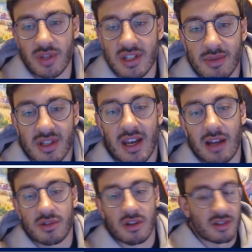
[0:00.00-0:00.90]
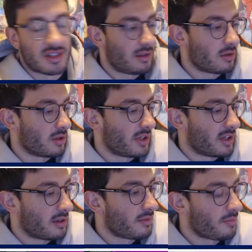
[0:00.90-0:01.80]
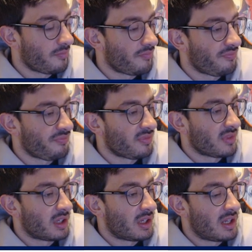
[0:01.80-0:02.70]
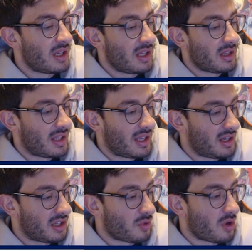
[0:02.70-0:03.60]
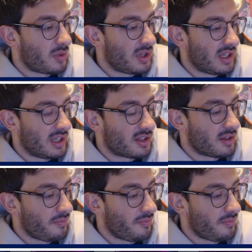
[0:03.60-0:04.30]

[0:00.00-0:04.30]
We need something to get out our Accelgor here. That is what we need.